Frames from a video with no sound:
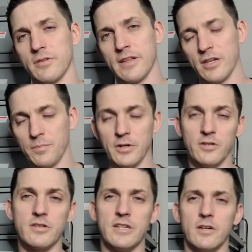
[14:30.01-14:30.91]
that you
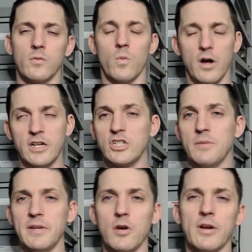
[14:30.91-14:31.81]
produced in year 1
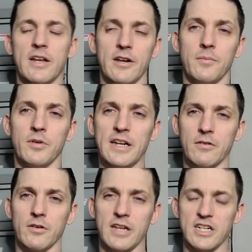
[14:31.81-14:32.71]
should be going into your breeding
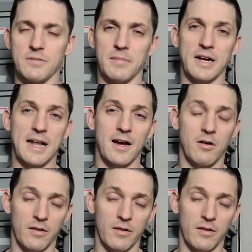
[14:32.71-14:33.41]
rotation by now,